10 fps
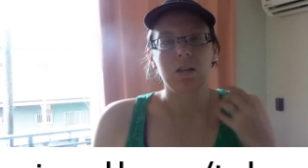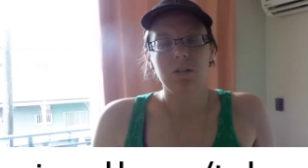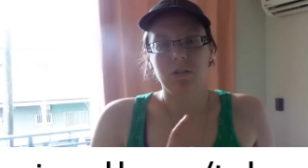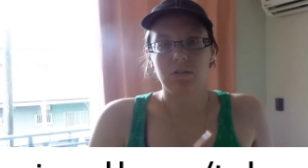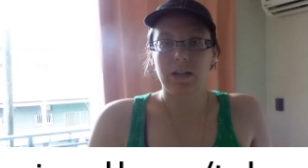
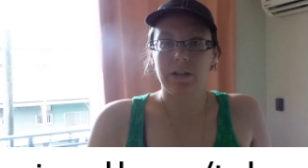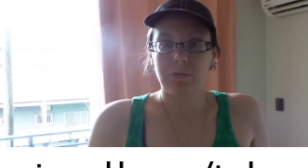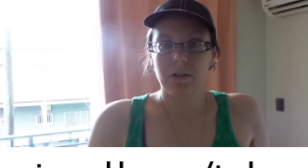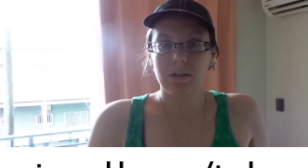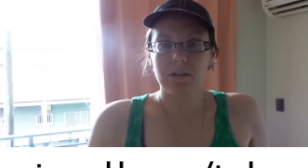No
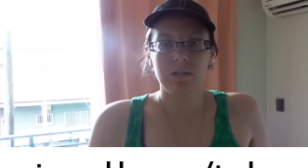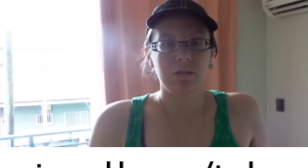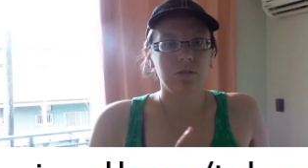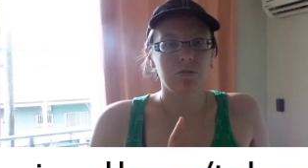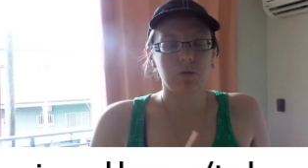Lionrock,
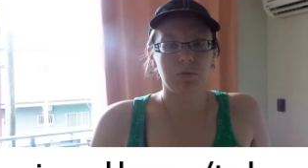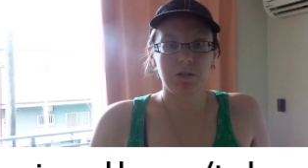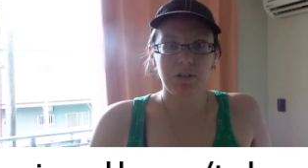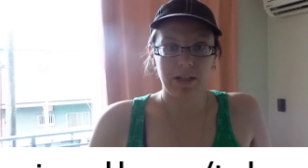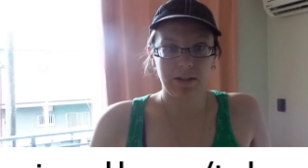so we're
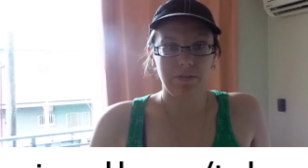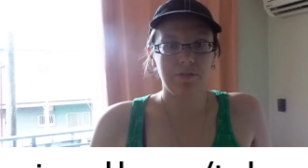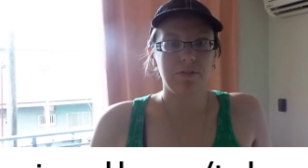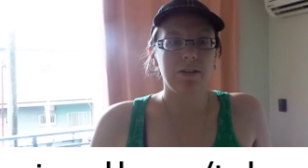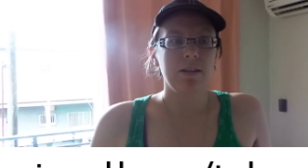safe.
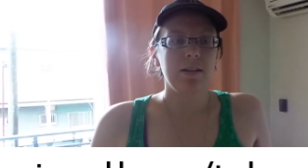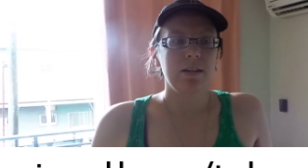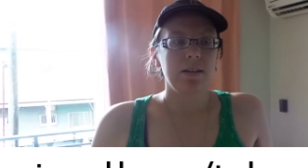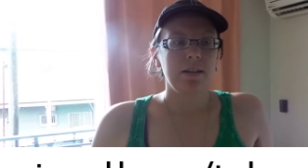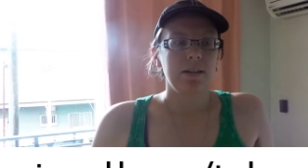
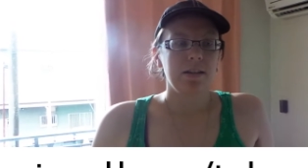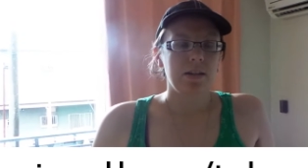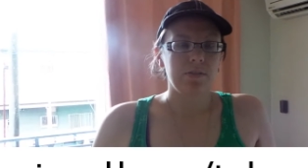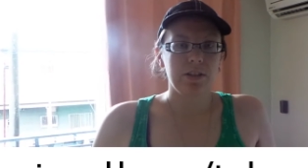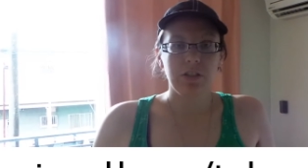
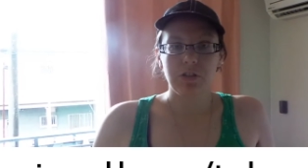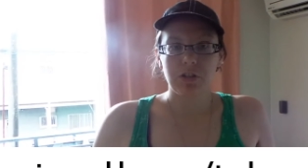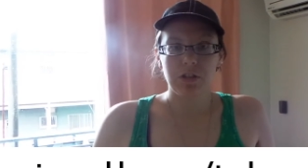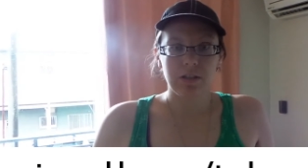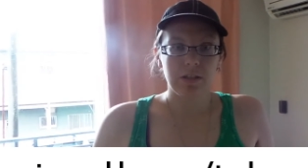Everything is
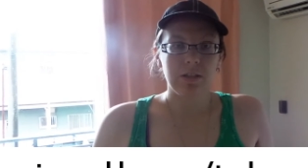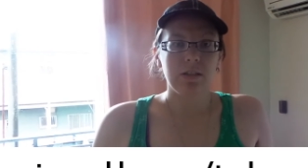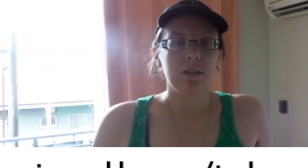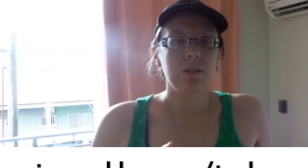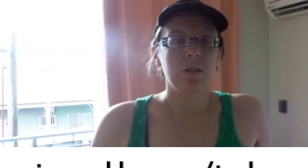good.
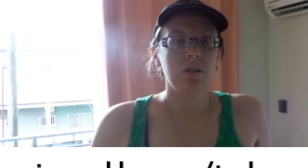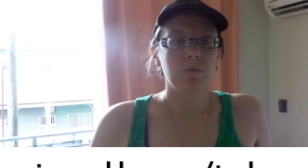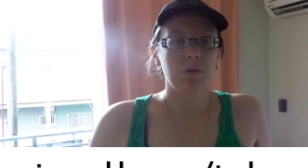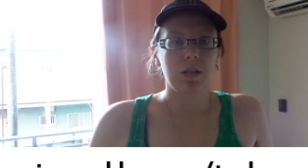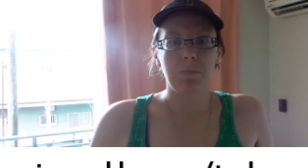
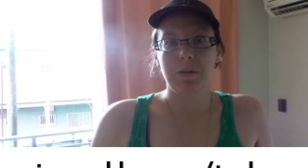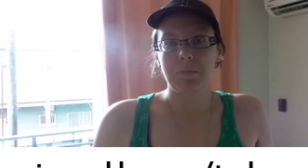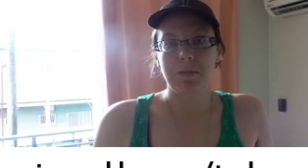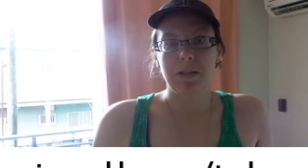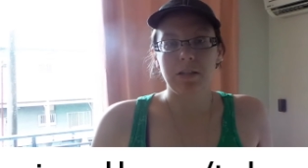We'll keep you
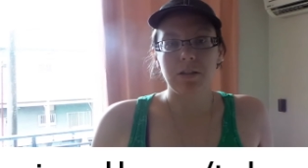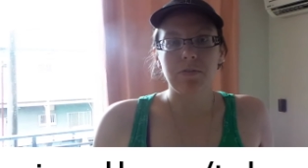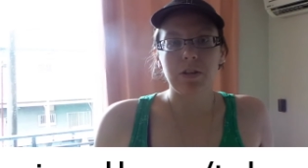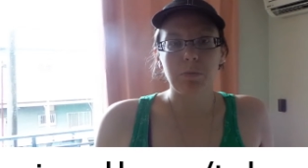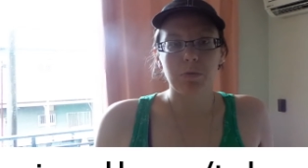updated
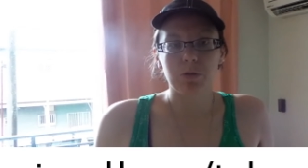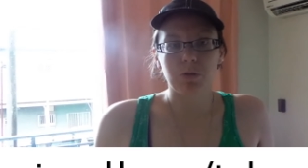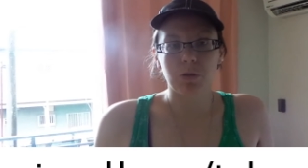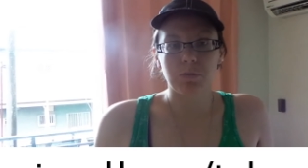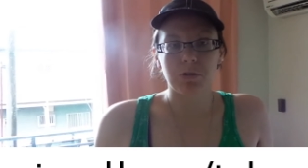if any more
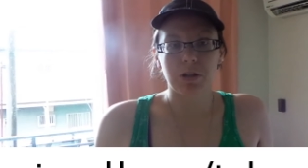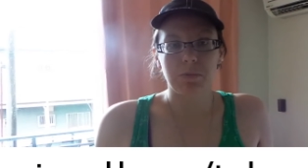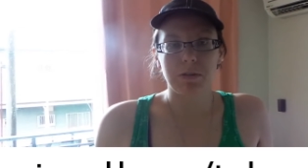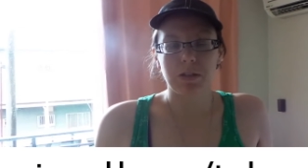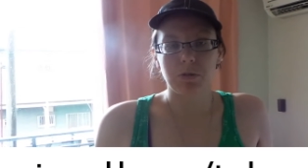storms are
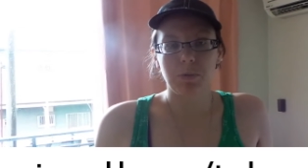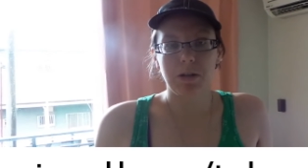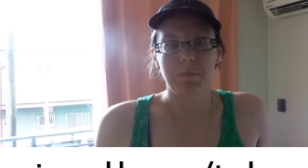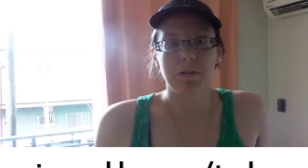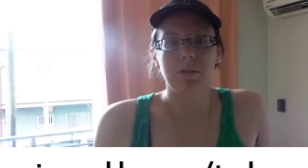coming this
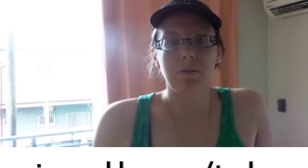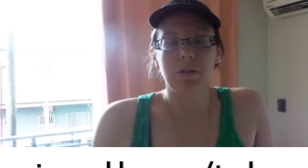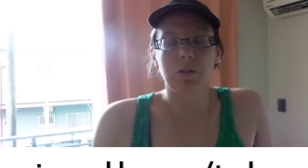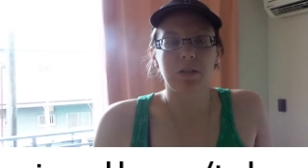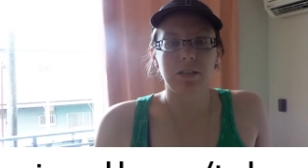way, but we
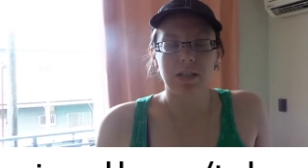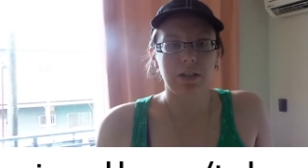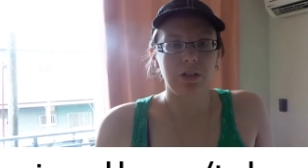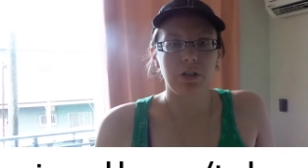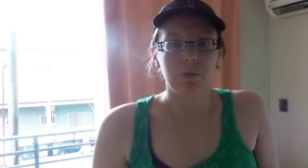don't
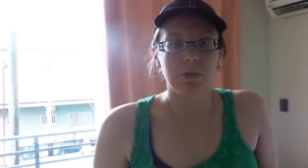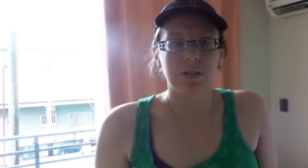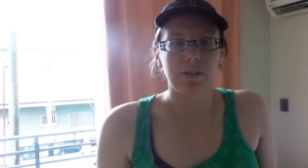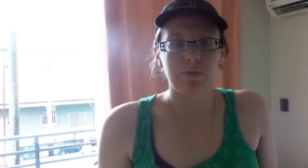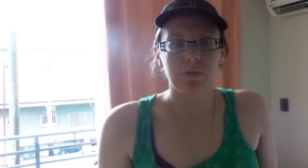exactly know when
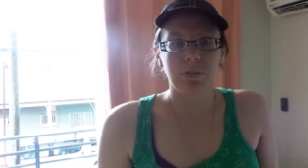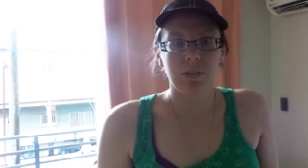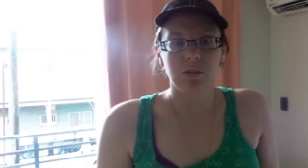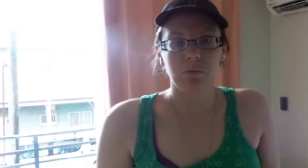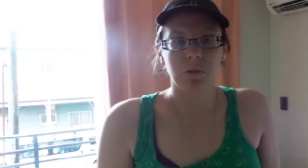typhoon
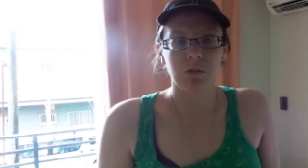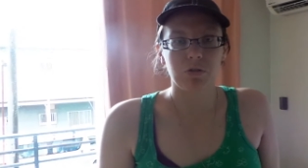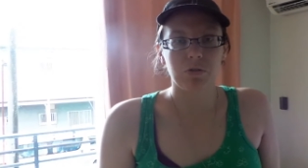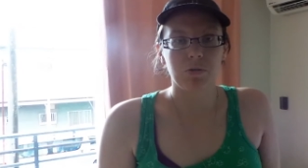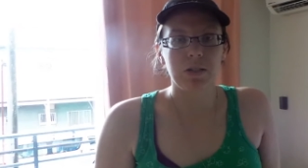season runs
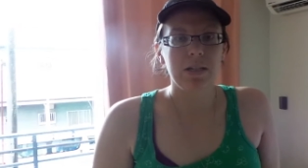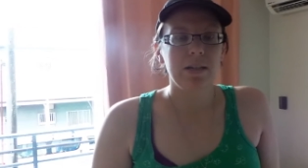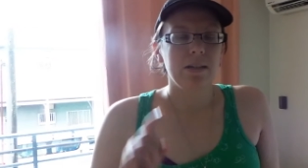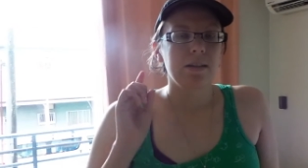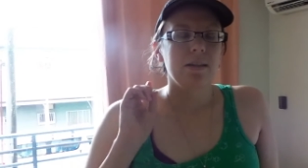through.
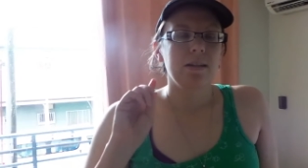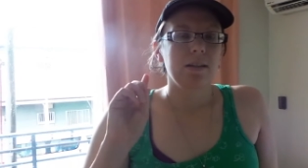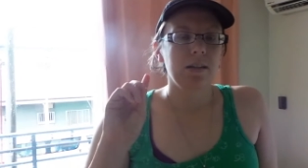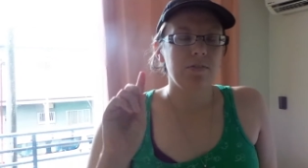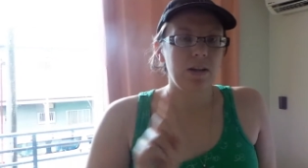
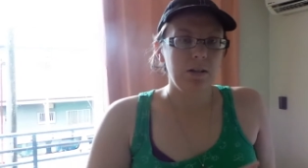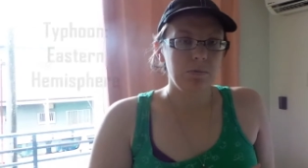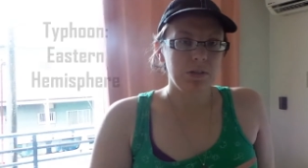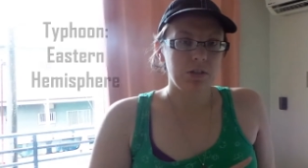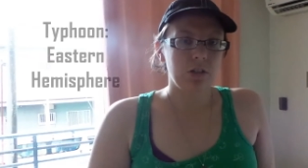If
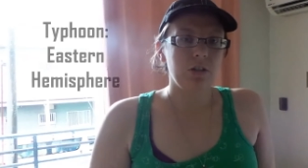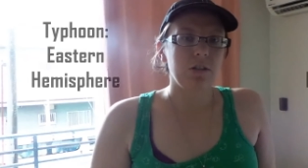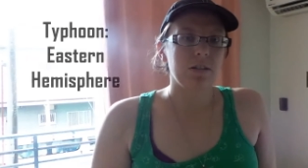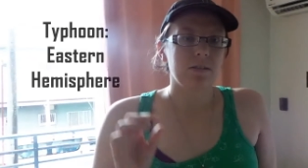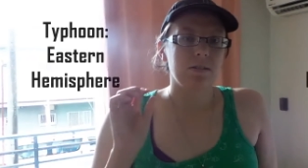anyone is
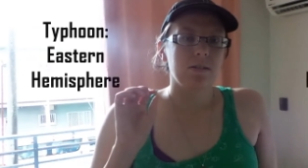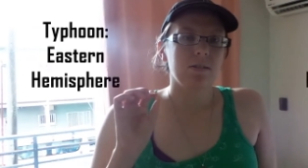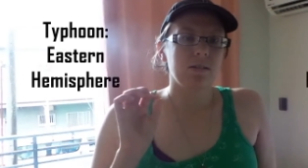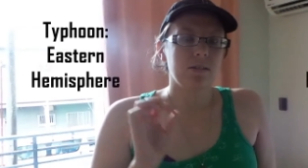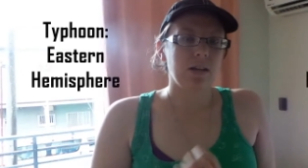curious,
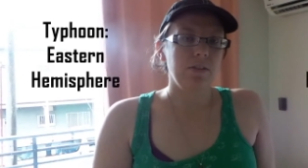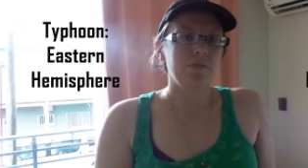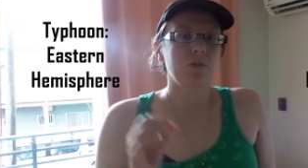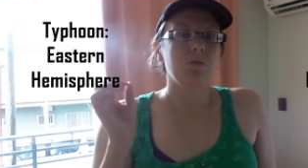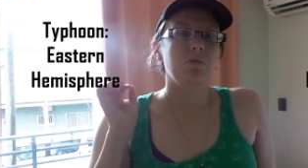a
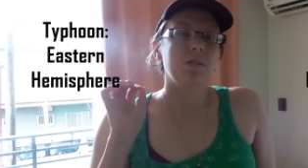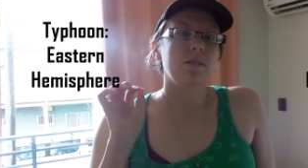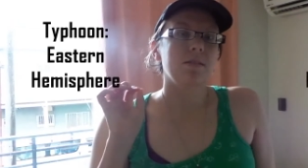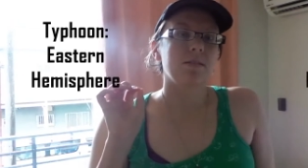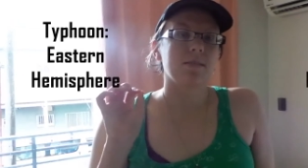typhoon
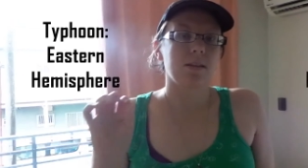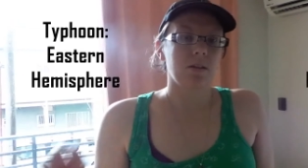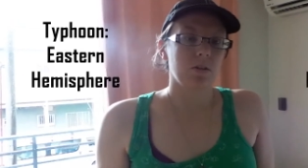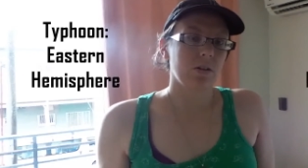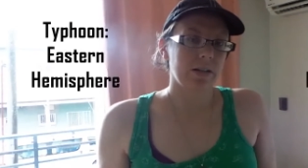is like
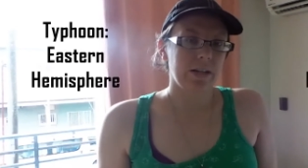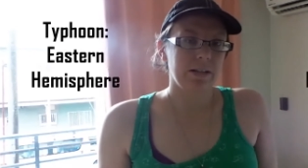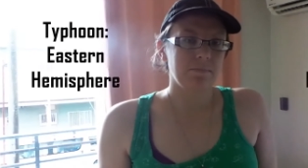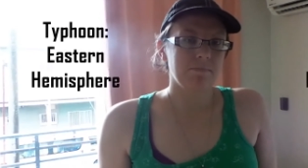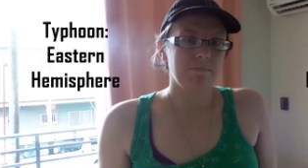a
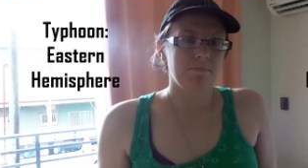hurricane.